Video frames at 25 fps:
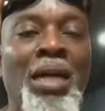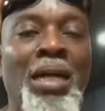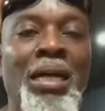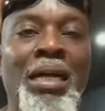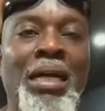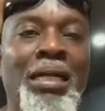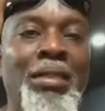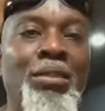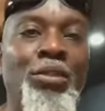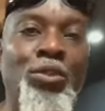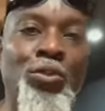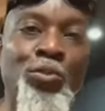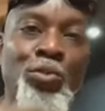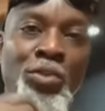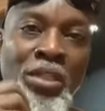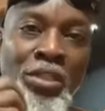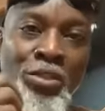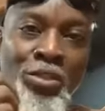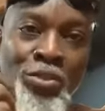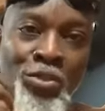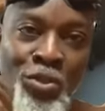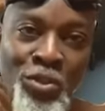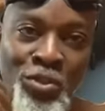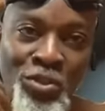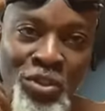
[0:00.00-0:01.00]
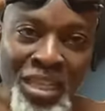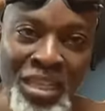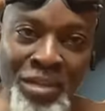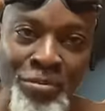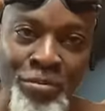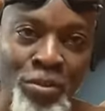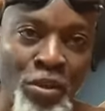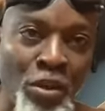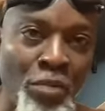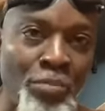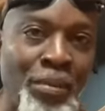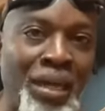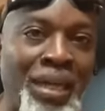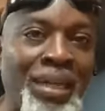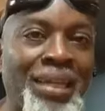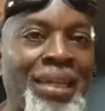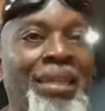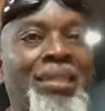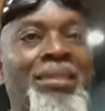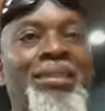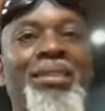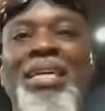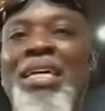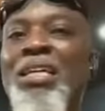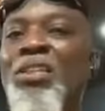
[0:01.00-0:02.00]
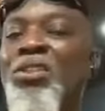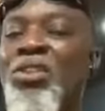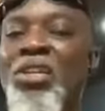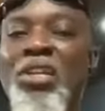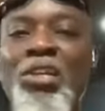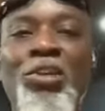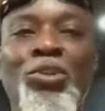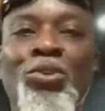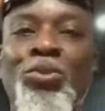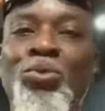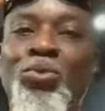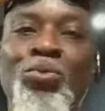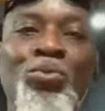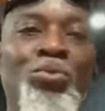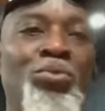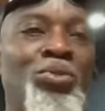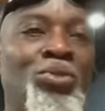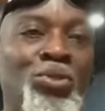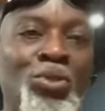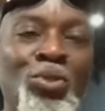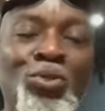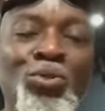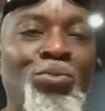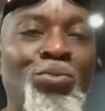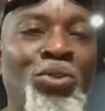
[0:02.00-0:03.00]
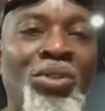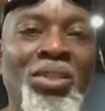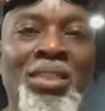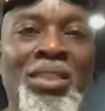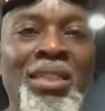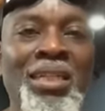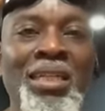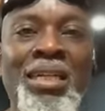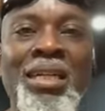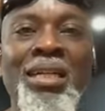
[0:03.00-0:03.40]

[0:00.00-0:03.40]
I just wanted to just come back here and say I thank you so much.